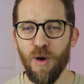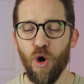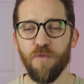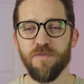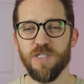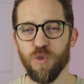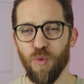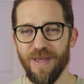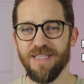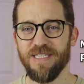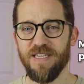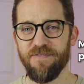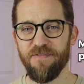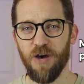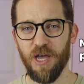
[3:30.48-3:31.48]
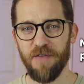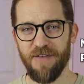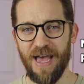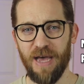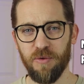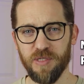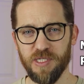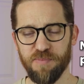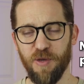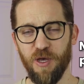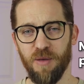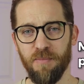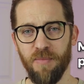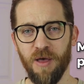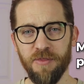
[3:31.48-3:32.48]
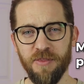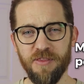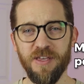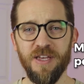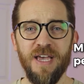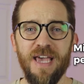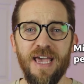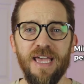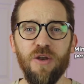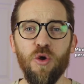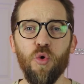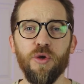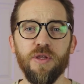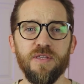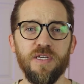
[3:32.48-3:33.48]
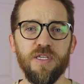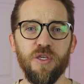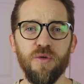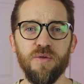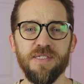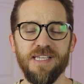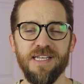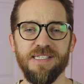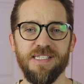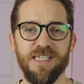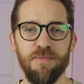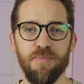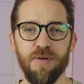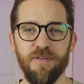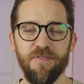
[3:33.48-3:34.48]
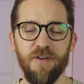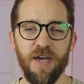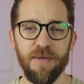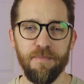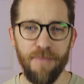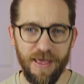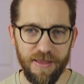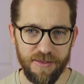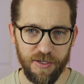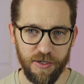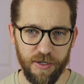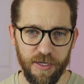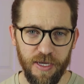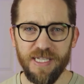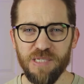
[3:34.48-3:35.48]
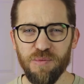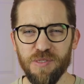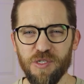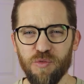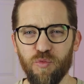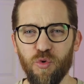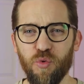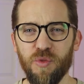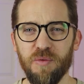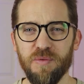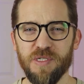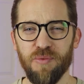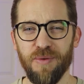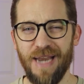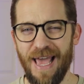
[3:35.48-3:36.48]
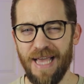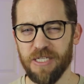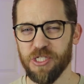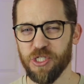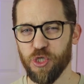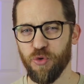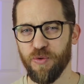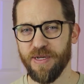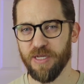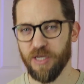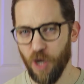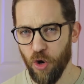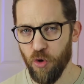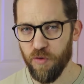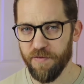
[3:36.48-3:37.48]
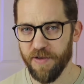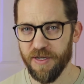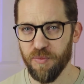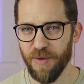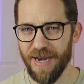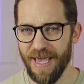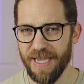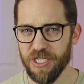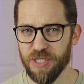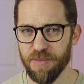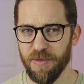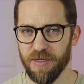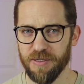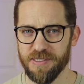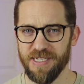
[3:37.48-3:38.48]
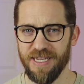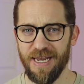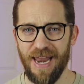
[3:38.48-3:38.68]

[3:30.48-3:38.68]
of 25 hours per month in order to use this simplified method. This was a rule that was relaxed during COVID, when HMRC